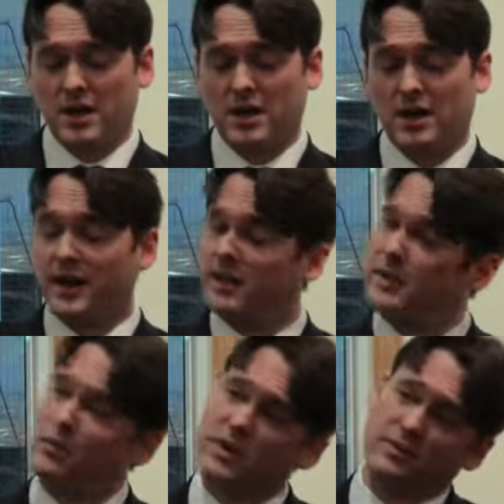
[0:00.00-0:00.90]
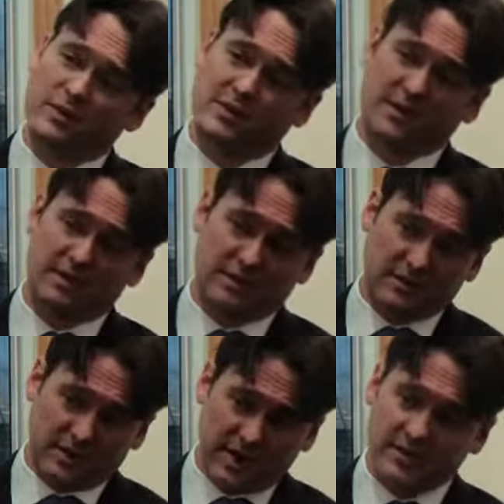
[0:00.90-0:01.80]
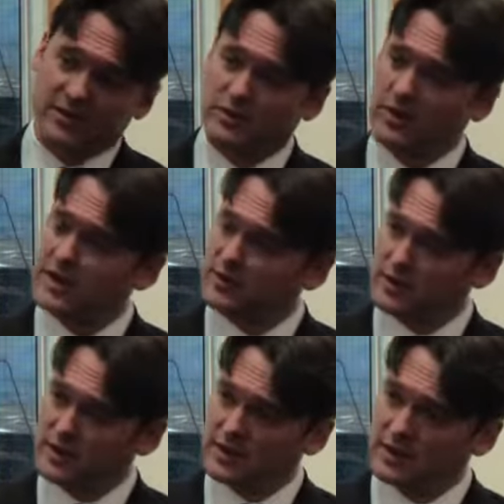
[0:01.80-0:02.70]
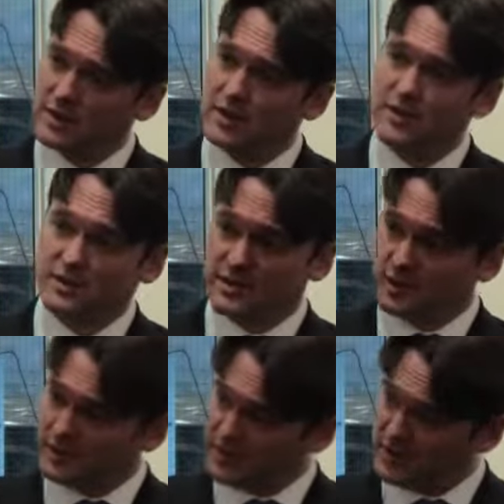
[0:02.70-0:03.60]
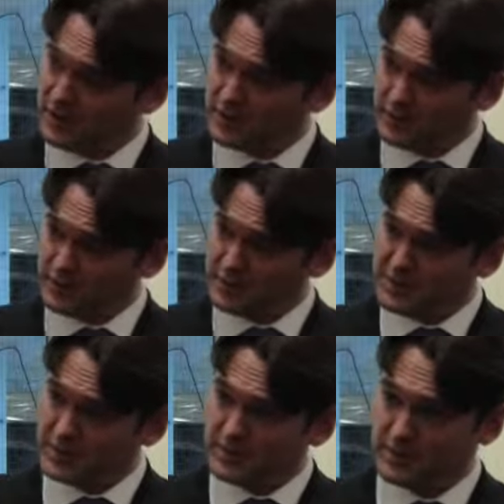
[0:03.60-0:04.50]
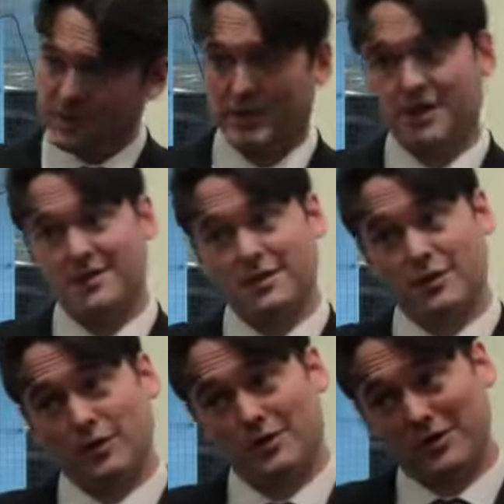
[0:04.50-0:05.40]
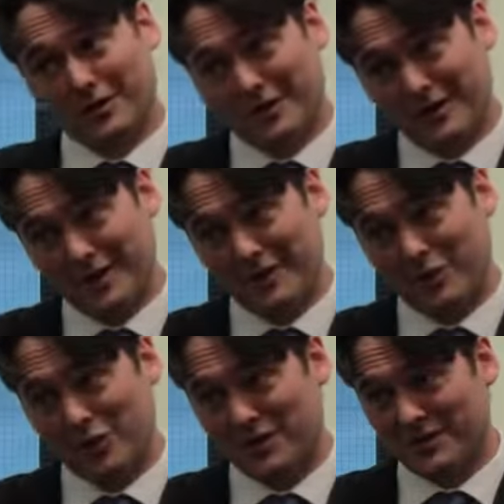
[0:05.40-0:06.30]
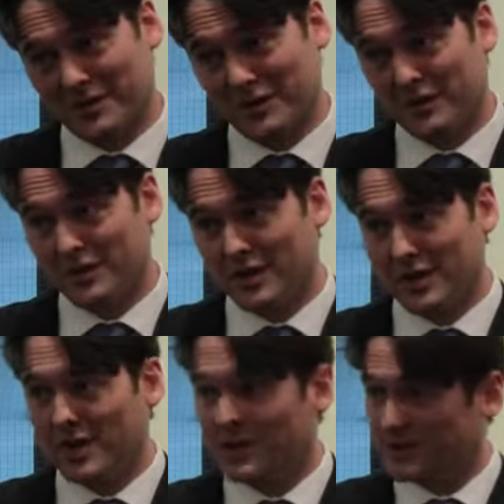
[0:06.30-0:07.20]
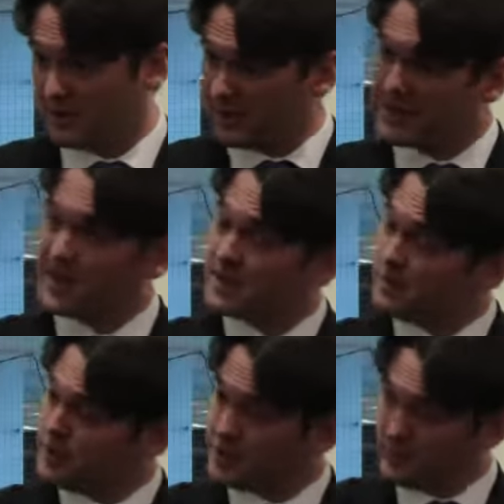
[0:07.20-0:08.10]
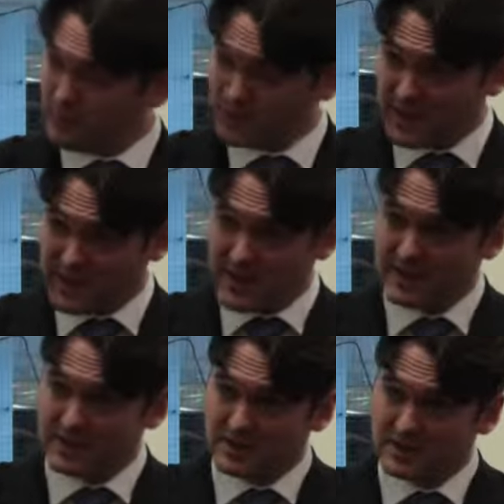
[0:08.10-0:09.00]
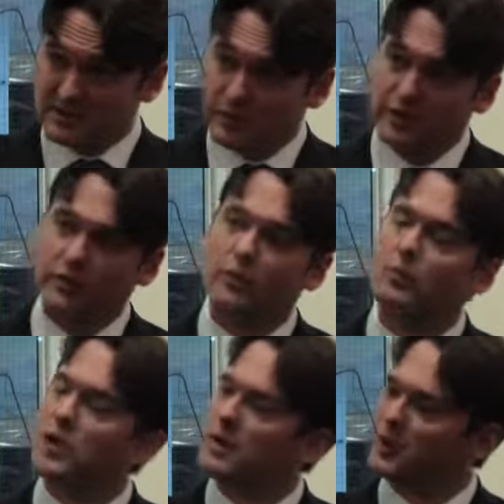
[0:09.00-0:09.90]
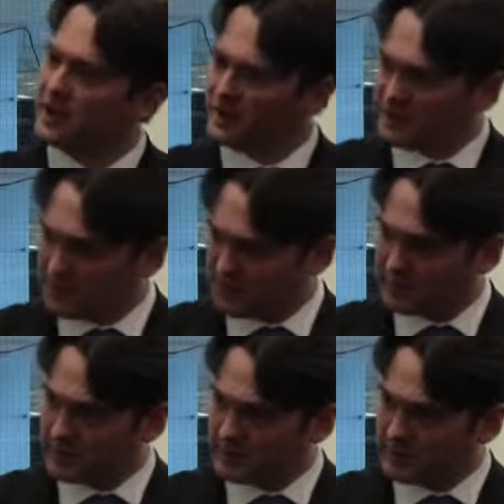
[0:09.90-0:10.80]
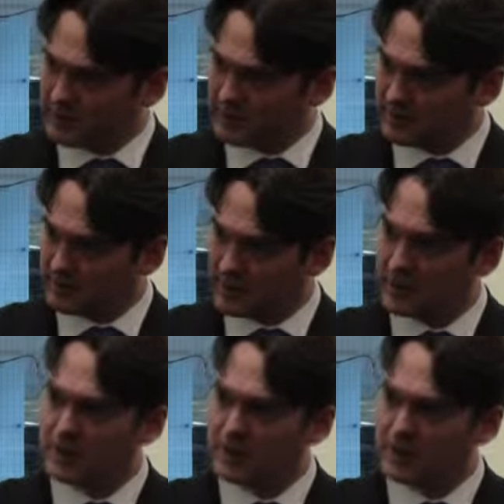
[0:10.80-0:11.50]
and then reference Active Directory to see who's in those groups. And nested groups are even more difficult. So just to get the picture of who's got access to the folder, you will probably need to script it. Right?